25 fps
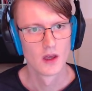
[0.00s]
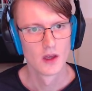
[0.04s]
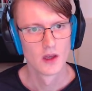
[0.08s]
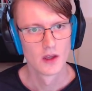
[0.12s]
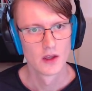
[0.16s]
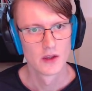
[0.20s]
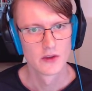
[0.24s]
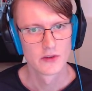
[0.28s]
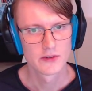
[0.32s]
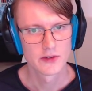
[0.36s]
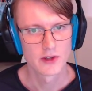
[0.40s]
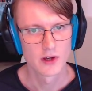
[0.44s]

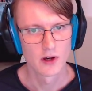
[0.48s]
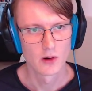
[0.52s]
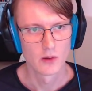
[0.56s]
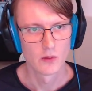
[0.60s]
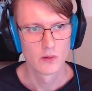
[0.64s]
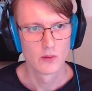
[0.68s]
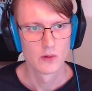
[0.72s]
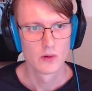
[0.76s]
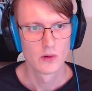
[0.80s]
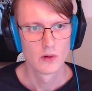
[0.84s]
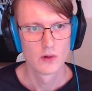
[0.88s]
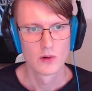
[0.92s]

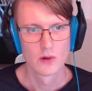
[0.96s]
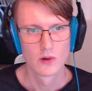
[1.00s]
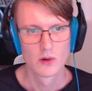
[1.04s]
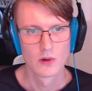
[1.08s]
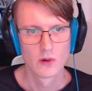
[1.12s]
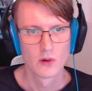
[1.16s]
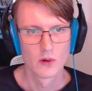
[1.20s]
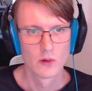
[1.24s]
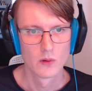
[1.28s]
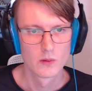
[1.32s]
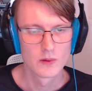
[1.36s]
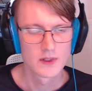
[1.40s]
So
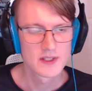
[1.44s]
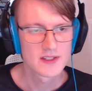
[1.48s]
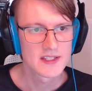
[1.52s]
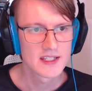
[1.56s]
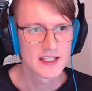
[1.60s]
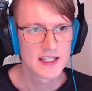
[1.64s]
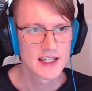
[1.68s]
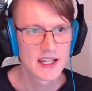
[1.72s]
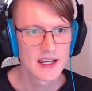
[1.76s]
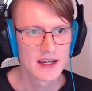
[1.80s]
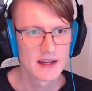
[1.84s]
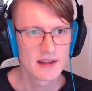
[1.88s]
we
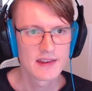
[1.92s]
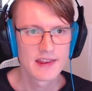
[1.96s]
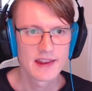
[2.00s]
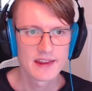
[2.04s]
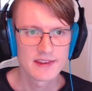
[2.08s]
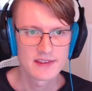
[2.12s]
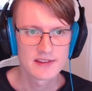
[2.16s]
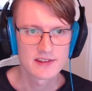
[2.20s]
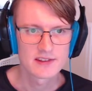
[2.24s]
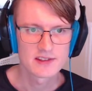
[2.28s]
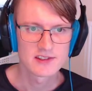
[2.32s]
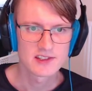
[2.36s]
see here
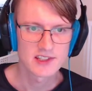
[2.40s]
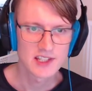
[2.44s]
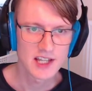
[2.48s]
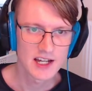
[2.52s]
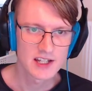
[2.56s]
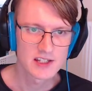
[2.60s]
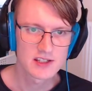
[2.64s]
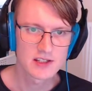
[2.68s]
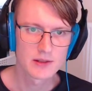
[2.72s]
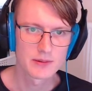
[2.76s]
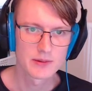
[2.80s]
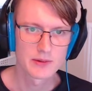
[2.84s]
that the
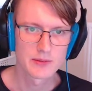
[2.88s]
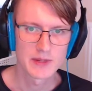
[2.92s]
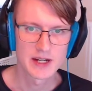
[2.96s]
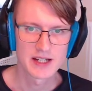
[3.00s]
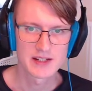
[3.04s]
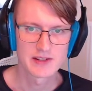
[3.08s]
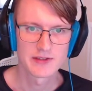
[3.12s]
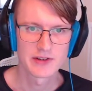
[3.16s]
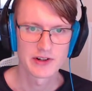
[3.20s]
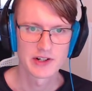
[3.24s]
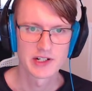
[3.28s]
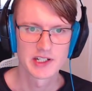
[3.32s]
size
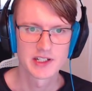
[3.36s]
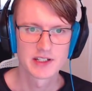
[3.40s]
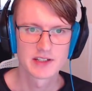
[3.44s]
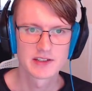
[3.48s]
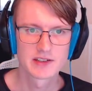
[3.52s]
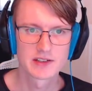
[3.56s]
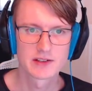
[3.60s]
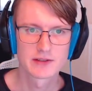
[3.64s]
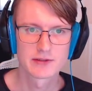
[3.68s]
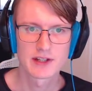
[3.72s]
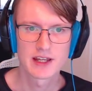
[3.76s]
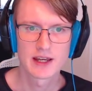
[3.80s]
optimized
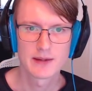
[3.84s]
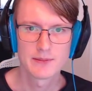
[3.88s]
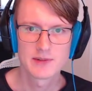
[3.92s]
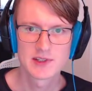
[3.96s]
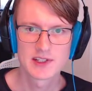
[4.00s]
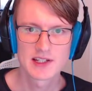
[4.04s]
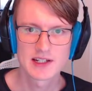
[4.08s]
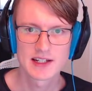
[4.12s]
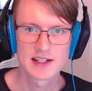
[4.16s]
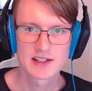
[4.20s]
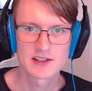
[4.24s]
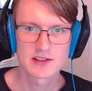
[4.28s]
variant of
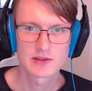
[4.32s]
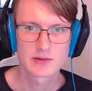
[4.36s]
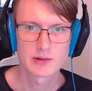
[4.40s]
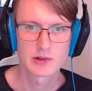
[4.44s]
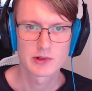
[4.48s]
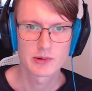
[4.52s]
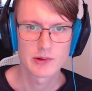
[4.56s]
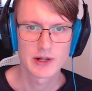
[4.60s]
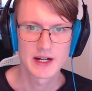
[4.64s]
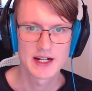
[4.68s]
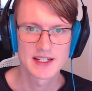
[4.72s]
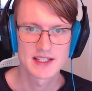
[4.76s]
ChemTLS
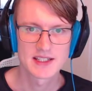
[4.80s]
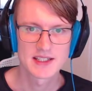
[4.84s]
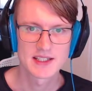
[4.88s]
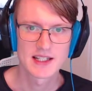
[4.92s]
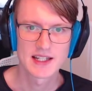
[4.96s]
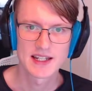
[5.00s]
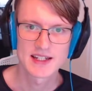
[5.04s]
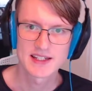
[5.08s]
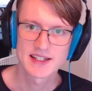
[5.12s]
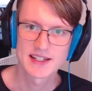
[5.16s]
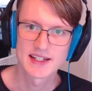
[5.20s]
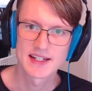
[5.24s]
requires
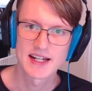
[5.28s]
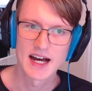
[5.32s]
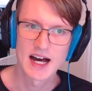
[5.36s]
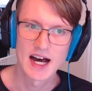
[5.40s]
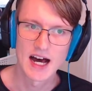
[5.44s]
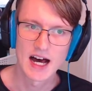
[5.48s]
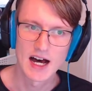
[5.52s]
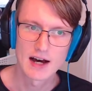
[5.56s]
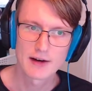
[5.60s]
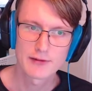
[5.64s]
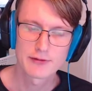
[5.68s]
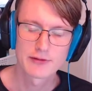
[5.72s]
less than
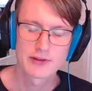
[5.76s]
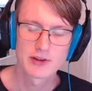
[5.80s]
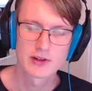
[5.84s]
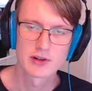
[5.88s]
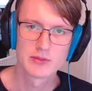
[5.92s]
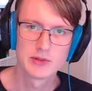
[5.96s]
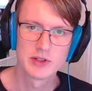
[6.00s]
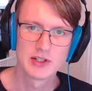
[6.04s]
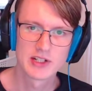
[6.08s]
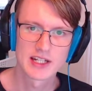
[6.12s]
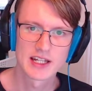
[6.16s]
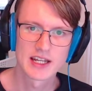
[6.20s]
half the
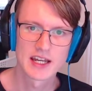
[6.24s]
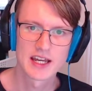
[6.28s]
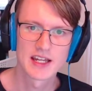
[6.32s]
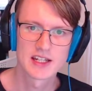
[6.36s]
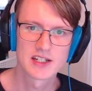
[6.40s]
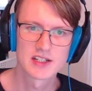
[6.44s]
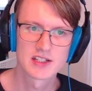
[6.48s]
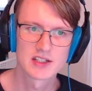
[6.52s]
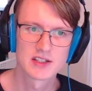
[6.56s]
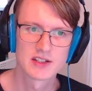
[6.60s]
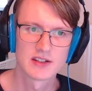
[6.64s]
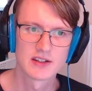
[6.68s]

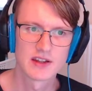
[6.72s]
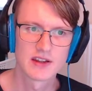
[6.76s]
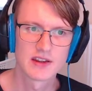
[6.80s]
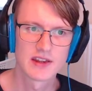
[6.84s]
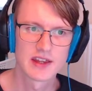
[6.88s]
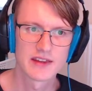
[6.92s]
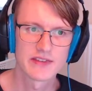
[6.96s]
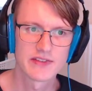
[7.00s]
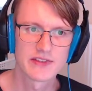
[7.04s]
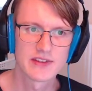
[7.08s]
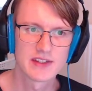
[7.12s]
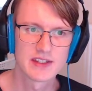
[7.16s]
communication
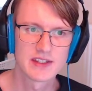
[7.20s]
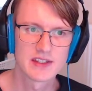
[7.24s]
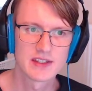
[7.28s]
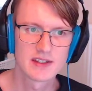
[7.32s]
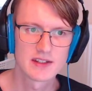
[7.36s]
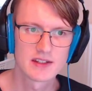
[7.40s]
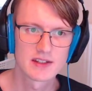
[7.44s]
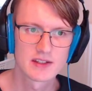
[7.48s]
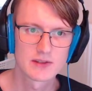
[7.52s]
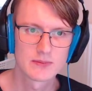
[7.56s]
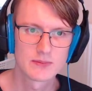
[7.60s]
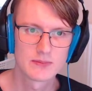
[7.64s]
that
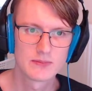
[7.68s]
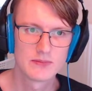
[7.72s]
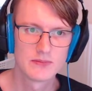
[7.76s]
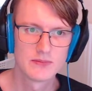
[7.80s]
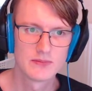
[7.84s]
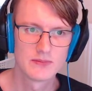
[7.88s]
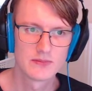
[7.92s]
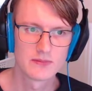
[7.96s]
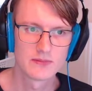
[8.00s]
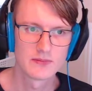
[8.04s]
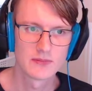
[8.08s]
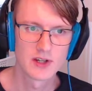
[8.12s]
the
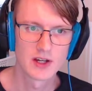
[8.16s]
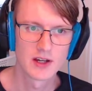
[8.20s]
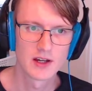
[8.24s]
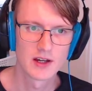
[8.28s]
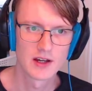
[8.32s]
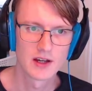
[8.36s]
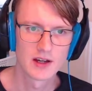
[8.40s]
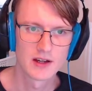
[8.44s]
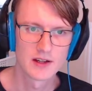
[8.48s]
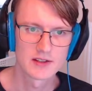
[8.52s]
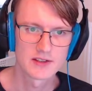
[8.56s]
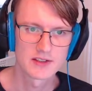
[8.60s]

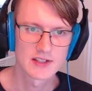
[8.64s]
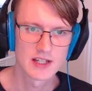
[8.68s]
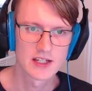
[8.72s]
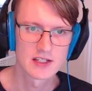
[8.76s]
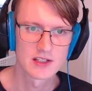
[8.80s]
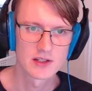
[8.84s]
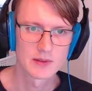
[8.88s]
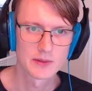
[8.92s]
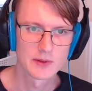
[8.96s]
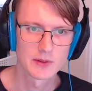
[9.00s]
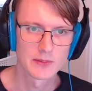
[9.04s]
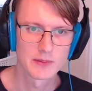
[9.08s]
size
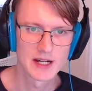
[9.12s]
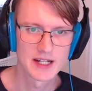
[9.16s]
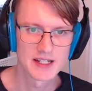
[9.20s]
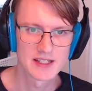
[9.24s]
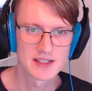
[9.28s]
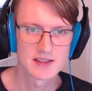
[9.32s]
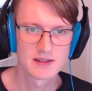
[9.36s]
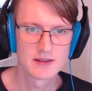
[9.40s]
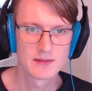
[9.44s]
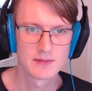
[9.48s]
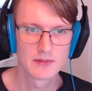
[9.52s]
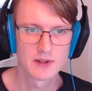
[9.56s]

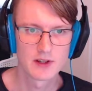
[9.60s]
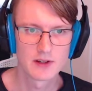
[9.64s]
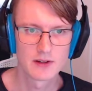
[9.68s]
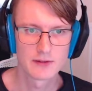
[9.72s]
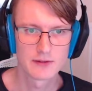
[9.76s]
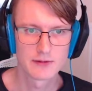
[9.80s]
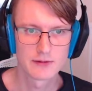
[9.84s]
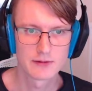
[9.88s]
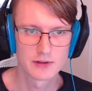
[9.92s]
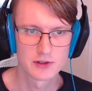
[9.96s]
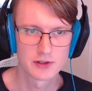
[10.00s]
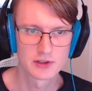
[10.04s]
optimized
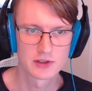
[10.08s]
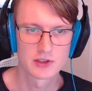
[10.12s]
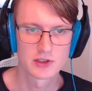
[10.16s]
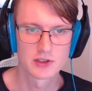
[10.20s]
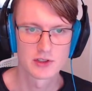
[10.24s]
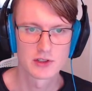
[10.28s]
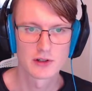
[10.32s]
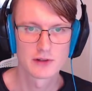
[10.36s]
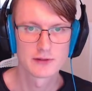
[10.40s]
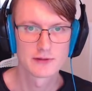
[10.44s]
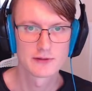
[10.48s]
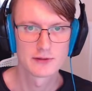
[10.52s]
version
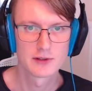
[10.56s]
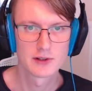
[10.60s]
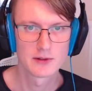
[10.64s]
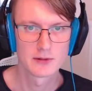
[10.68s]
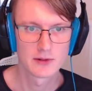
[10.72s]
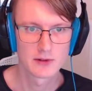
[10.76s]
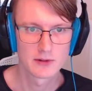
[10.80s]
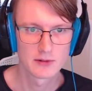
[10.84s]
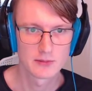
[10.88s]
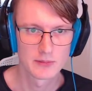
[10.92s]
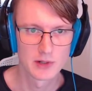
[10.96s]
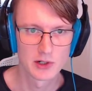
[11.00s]
of
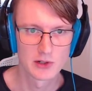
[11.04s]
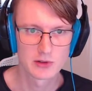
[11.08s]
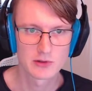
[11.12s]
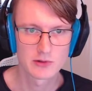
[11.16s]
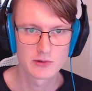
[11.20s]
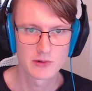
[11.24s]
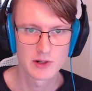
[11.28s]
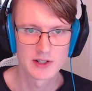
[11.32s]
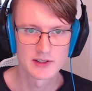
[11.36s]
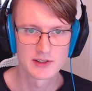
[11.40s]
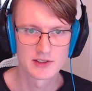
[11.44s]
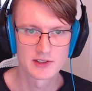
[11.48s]

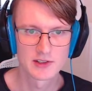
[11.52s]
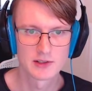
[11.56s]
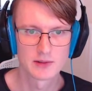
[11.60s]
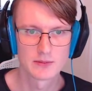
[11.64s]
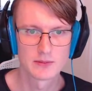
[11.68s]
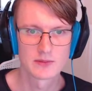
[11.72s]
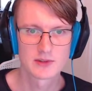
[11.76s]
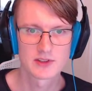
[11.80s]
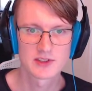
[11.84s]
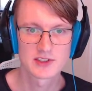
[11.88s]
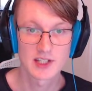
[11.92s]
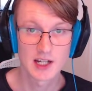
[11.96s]

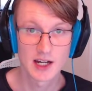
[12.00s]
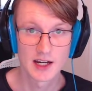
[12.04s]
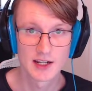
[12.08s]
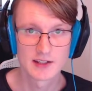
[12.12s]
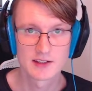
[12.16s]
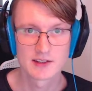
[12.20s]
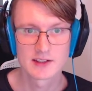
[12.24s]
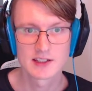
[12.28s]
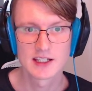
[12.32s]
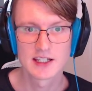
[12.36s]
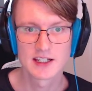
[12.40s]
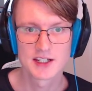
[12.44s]
post-quantum
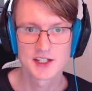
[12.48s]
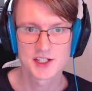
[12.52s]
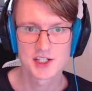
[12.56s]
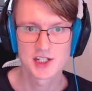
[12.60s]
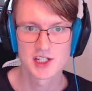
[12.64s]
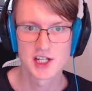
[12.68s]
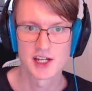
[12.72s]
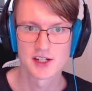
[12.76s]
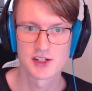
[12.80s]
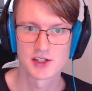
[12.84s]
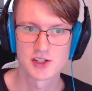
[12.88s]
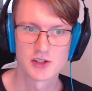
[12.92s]
signed key
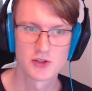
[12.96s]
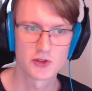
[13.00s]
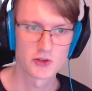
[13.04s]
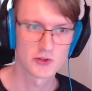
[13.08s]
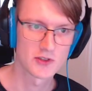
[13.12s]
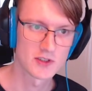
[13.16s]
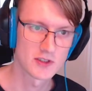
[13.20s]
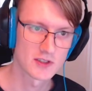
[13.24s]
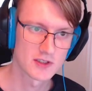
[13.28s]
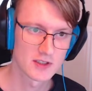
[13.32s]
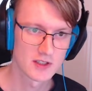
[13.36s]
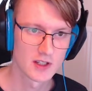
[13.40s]
exchange
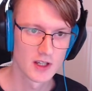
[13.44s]
uses.